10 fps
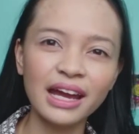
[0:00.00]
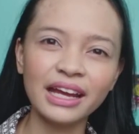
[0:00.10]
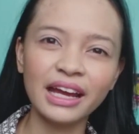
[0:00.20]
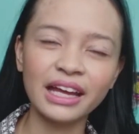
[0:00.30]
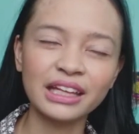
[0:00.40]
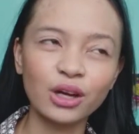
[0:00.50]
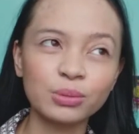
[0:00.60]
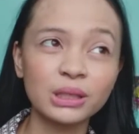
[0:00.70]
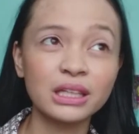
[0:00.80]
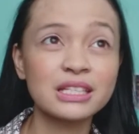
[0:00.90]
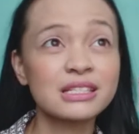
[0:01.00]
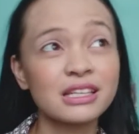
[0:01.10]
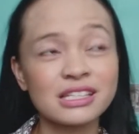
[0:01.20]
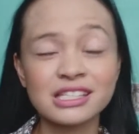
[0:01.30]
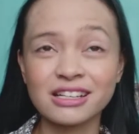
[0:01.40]
and I hope this
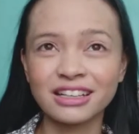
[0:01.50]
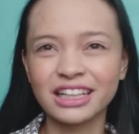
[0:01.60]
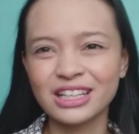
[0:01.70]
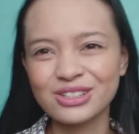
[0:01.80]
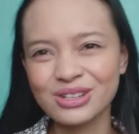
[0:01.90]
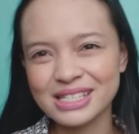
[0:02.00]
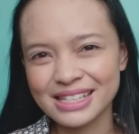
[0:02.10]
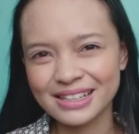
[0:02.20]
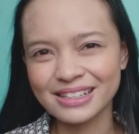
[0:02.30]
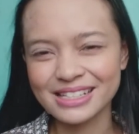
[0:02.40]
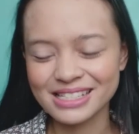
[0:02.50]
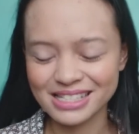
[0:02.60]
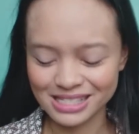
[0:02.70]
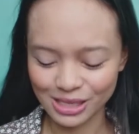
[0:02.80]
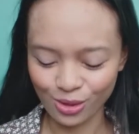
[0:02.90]
does turn into a series
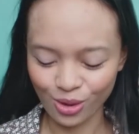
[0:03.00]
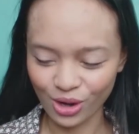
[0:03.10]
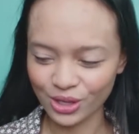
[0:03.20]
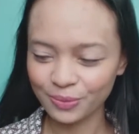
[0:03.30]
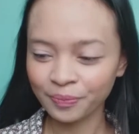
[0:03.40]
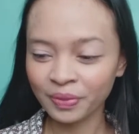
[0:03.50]
and so on.